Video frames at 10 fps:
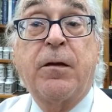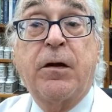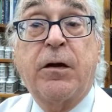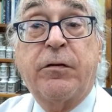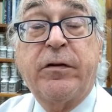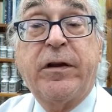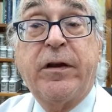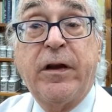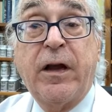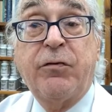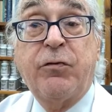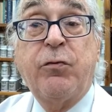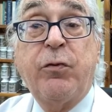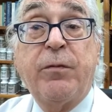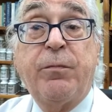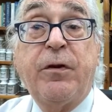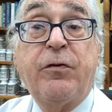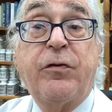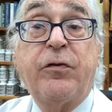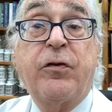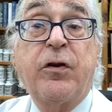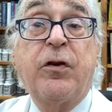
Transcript: uh, thinking and doing pieces,